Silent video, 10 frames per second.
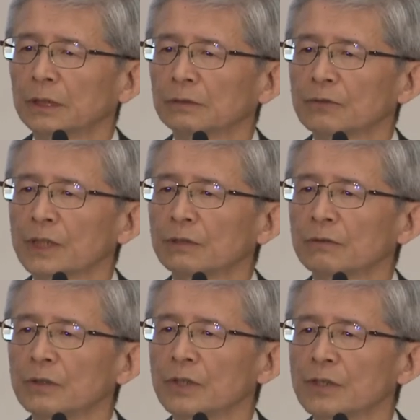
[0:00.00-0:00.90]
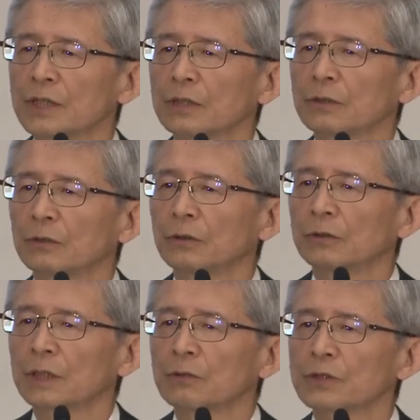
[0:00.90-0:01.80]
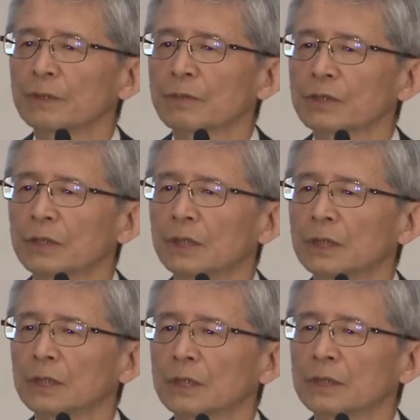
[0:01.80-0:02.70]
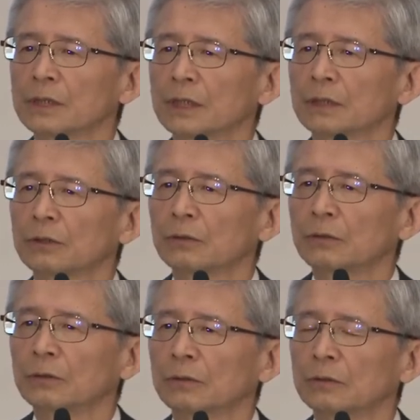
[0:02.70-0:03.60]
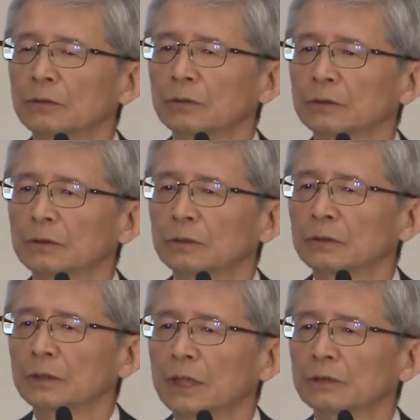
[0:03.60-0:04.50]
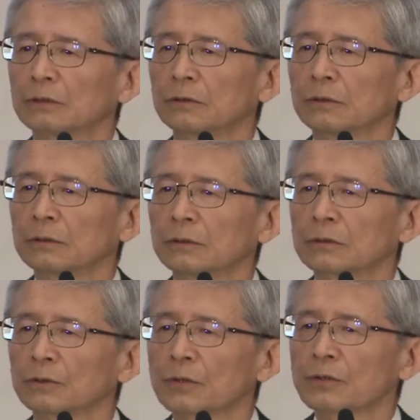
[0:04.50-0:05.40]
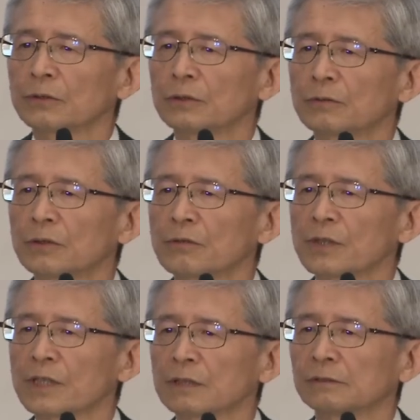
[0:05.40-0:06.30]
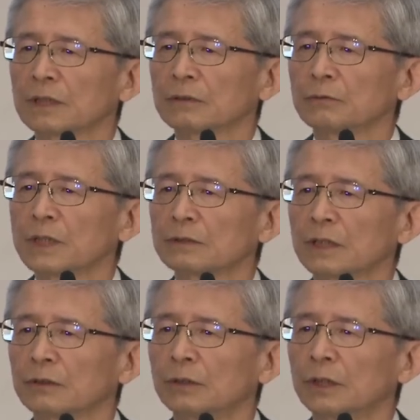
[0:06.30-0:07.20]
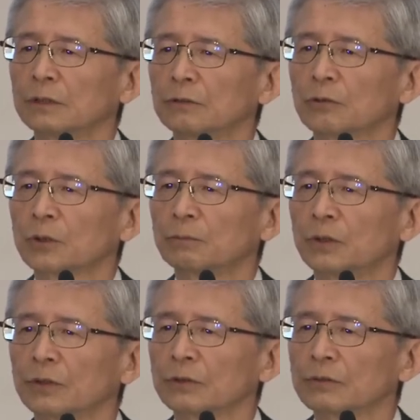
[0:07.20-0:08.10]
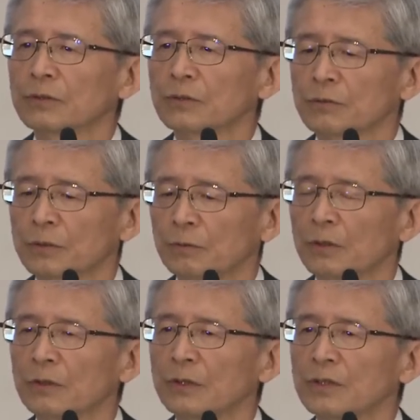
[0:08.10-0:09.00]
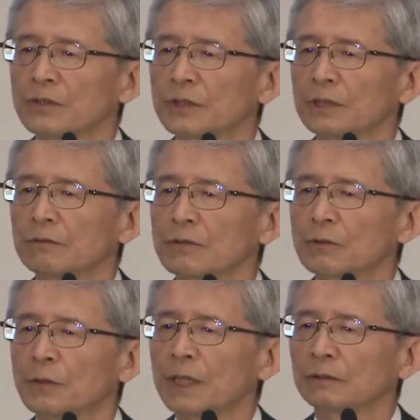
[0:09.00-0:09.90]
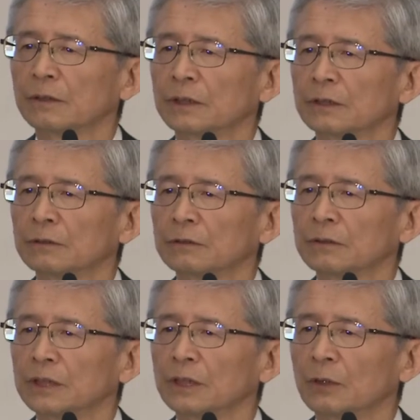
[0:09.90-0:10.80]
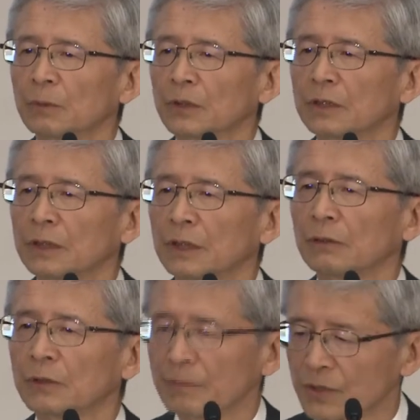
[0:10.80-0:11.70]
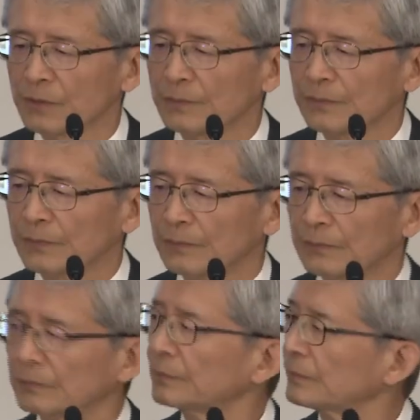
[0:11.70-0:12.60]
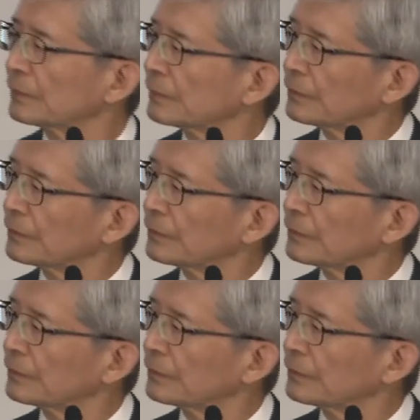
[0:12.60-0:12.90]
this year, some of the emerging countries are going to have general election this year. And after the election, uh, what the new government is going to take uh, in the policy area